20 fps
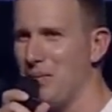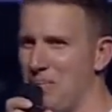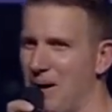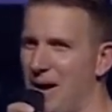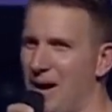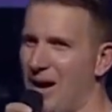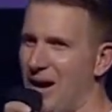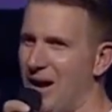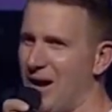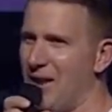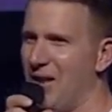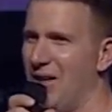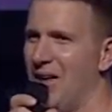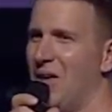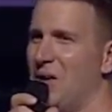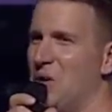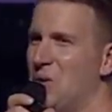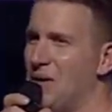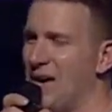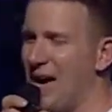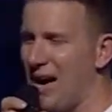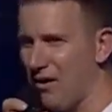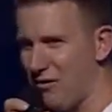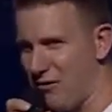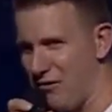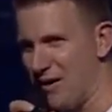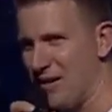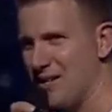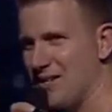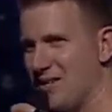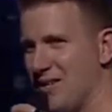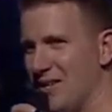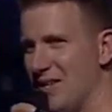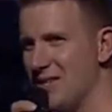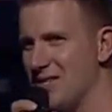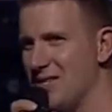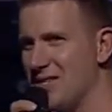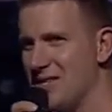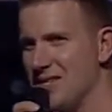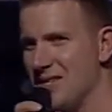apart. You can't fix
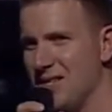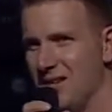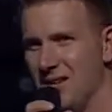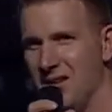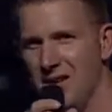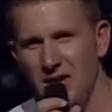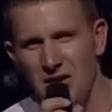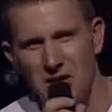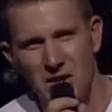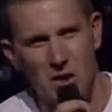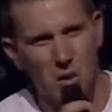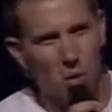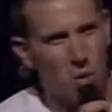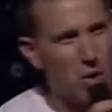this. You know